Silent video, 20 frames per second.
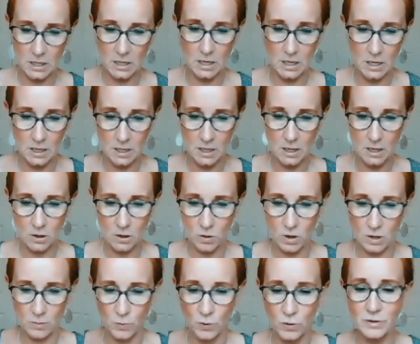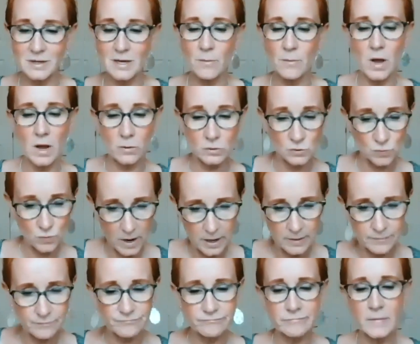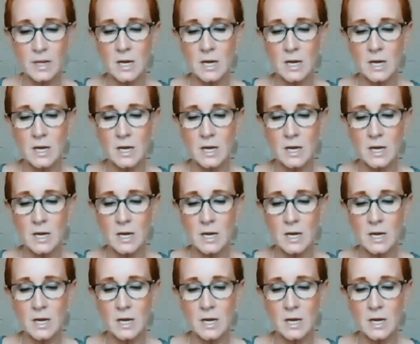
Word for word: incredible. Yep, I was right.